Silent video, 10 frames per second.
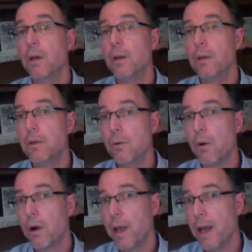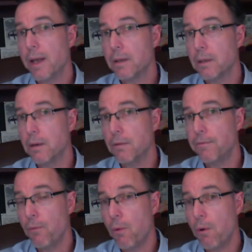You are at a
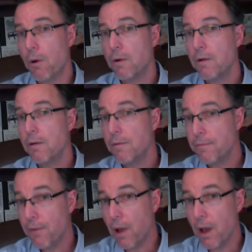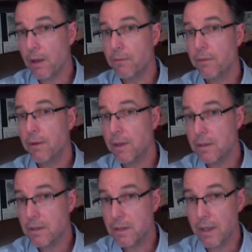4, 5,
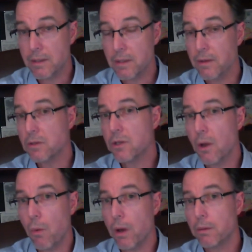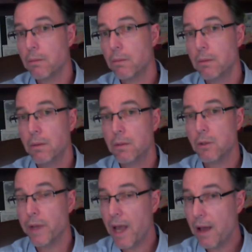and 6, and then so on.
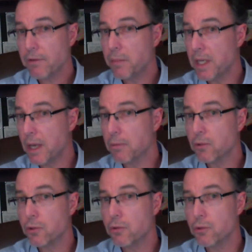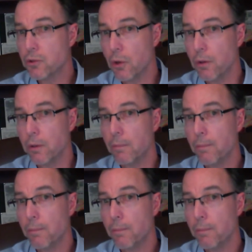So we have to be able to discern.